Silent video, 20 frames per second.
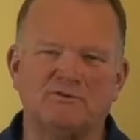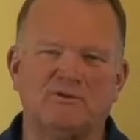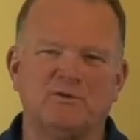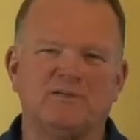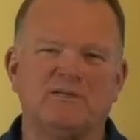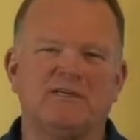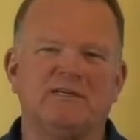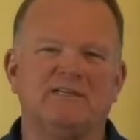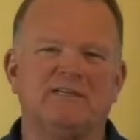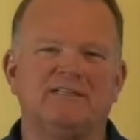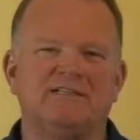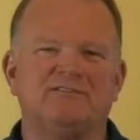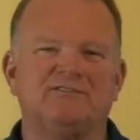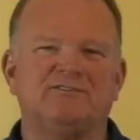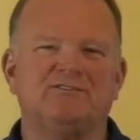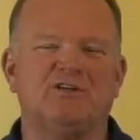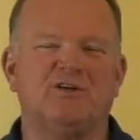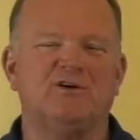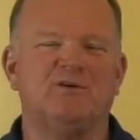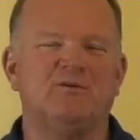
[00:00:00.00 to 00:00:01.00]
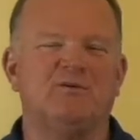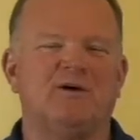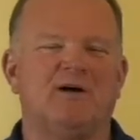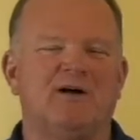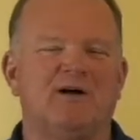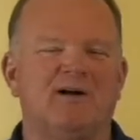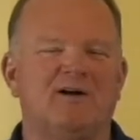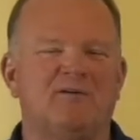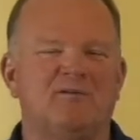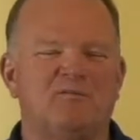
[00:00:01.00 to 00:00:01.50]
doing good, so
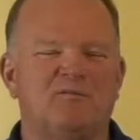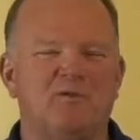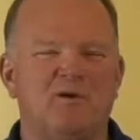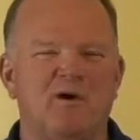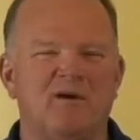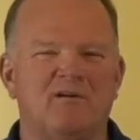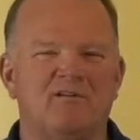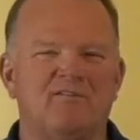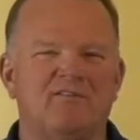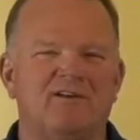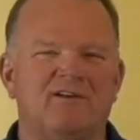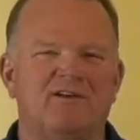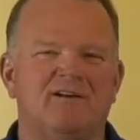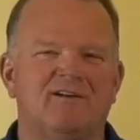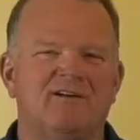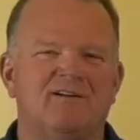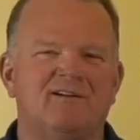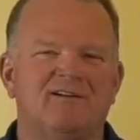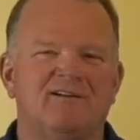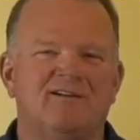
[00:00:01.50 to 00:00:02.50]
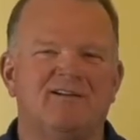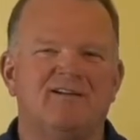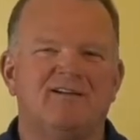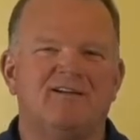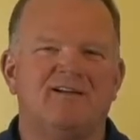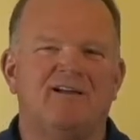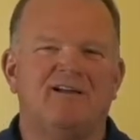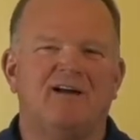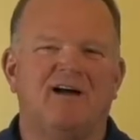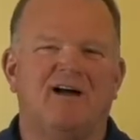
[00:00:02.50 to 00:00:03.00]
uh, we're the
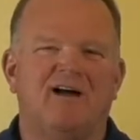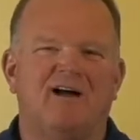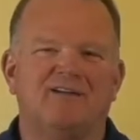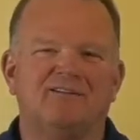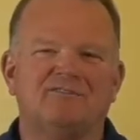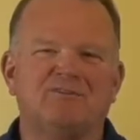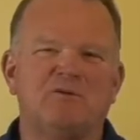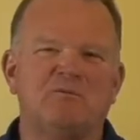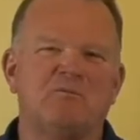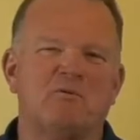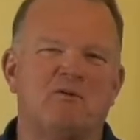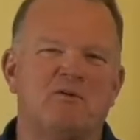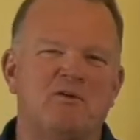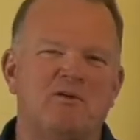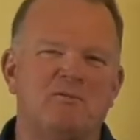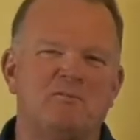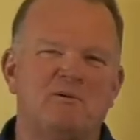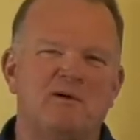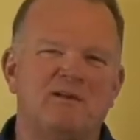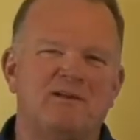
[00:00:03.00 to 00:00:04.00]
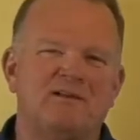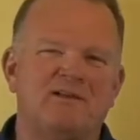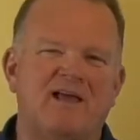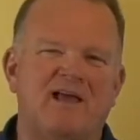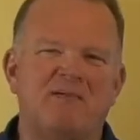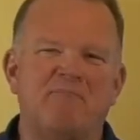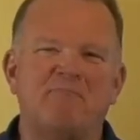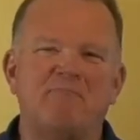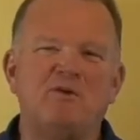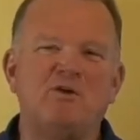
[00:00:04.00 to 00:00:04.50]
uh, superhuman
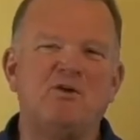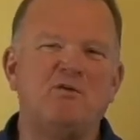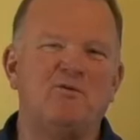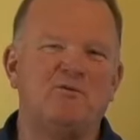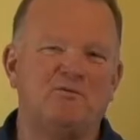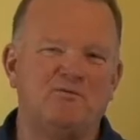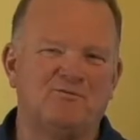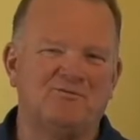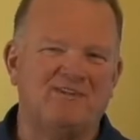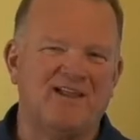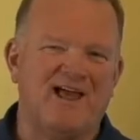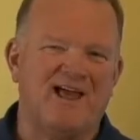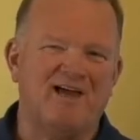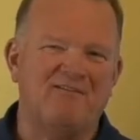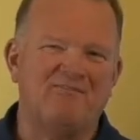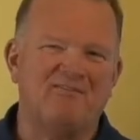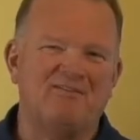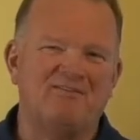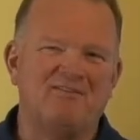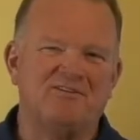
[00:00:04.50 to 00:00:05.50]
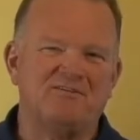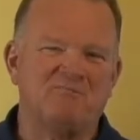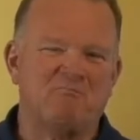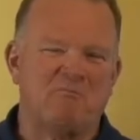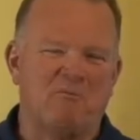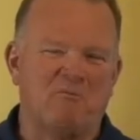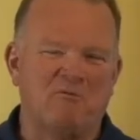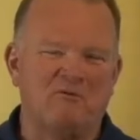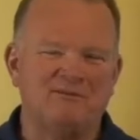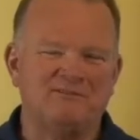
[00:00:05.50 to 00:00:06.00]
immune staff at this
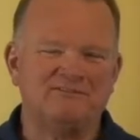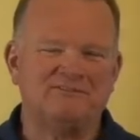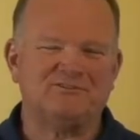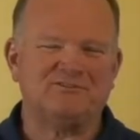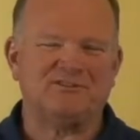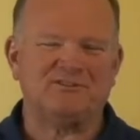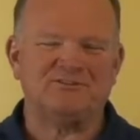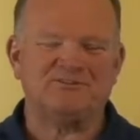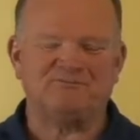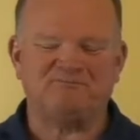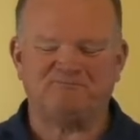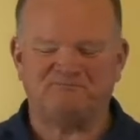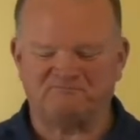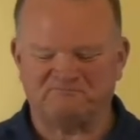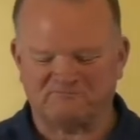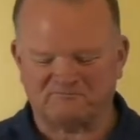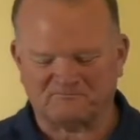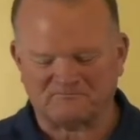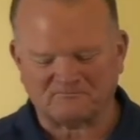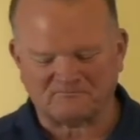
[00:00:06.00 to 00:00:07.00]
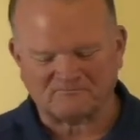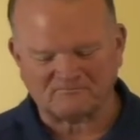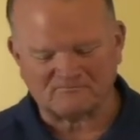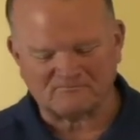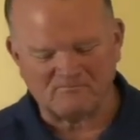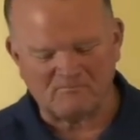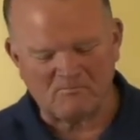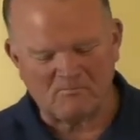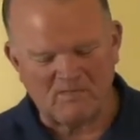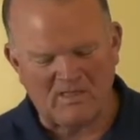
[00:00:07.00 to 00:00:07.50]
point. So
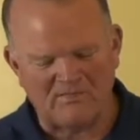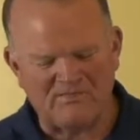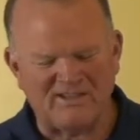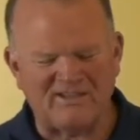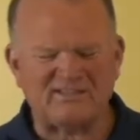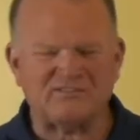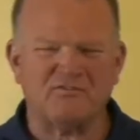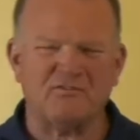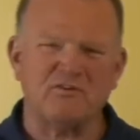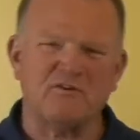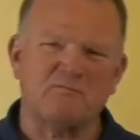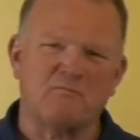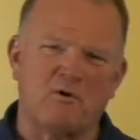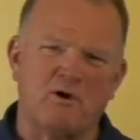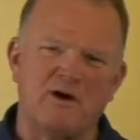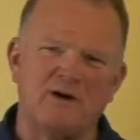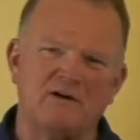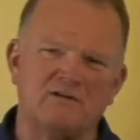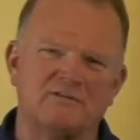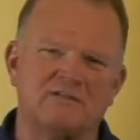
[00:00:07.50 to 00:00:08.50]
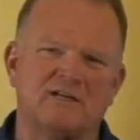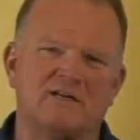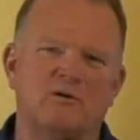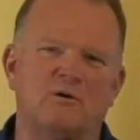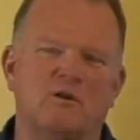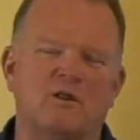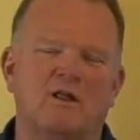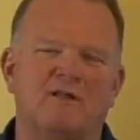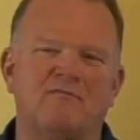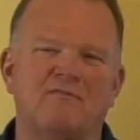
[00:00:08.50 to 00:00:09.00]
thanks for your prayers. I
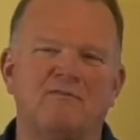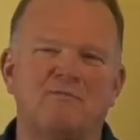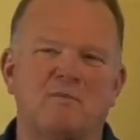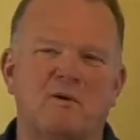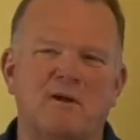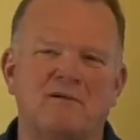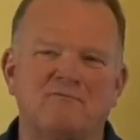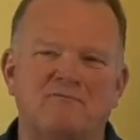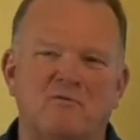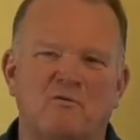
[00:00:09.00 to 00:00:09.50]
know a lot of you prayed